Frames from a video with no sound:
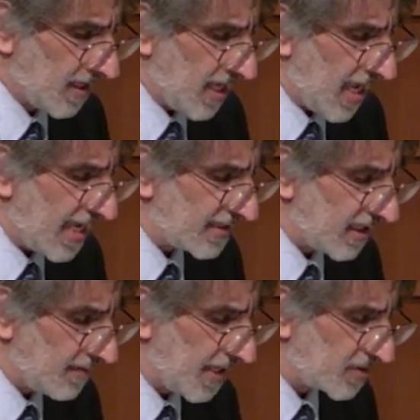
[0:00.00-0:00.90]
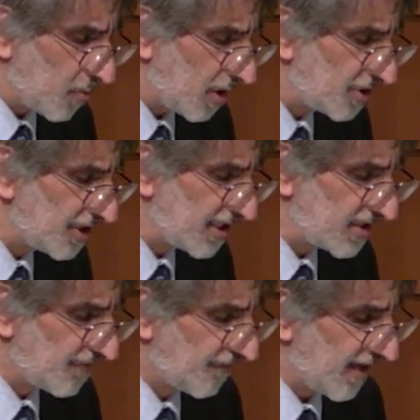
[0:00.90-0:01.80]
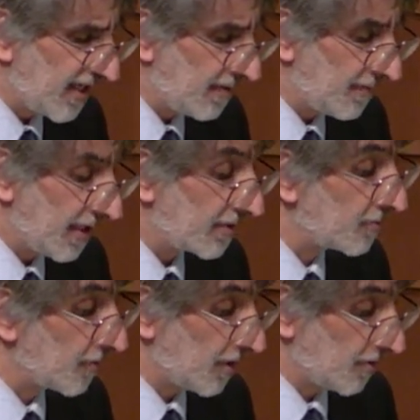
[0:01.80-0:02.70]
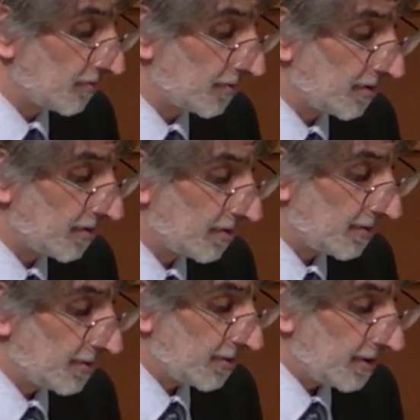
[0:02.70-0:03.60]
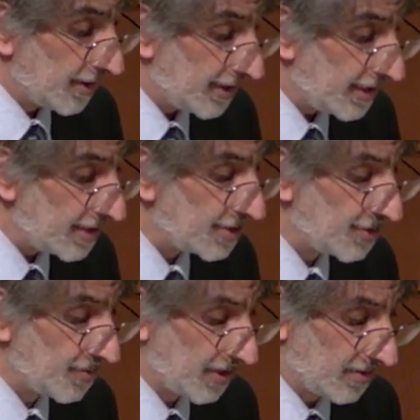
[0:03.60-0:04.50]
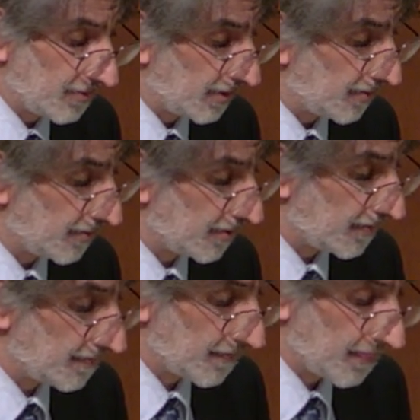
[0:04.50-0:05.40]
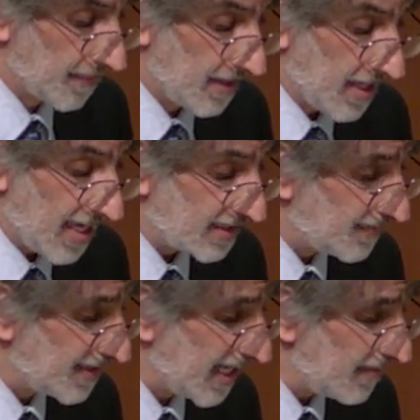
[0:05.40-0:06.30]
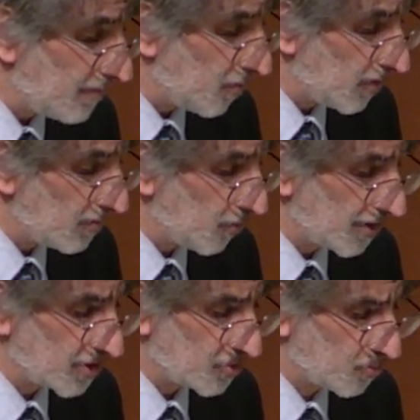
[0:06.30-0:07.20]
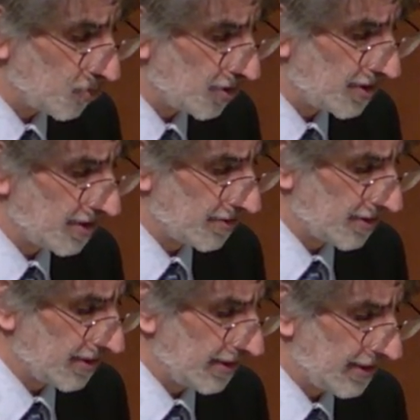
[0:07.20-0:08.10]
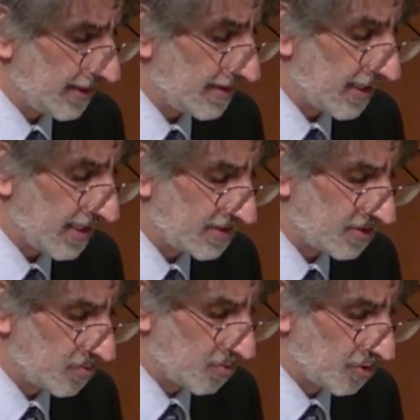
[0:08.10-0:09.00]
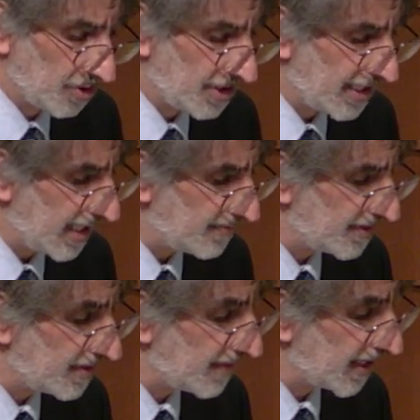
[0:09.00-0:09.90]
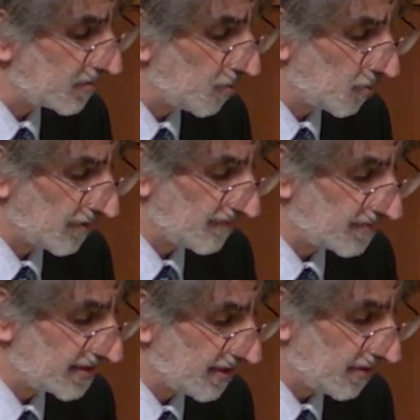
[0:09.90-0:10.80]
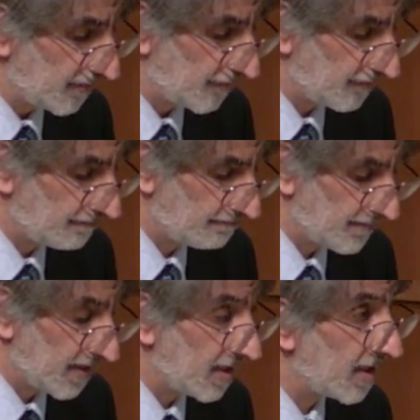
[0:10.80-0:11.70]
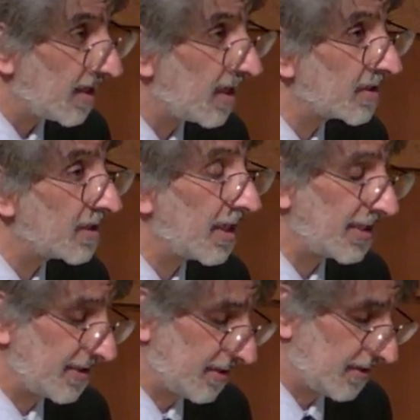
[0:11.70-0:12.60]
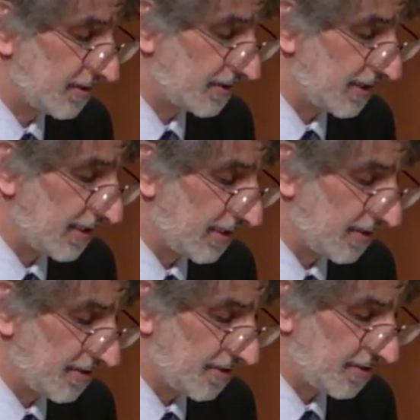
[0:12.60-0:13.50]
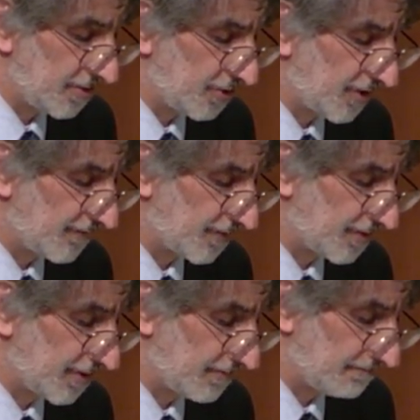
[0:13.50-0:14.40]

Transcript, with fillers: as, um, as Washington's fame had grown, he too had grown. As he became more and more extraordinary in the eyes of the world, he came to demand more of himself, unlike, say, Jefferson.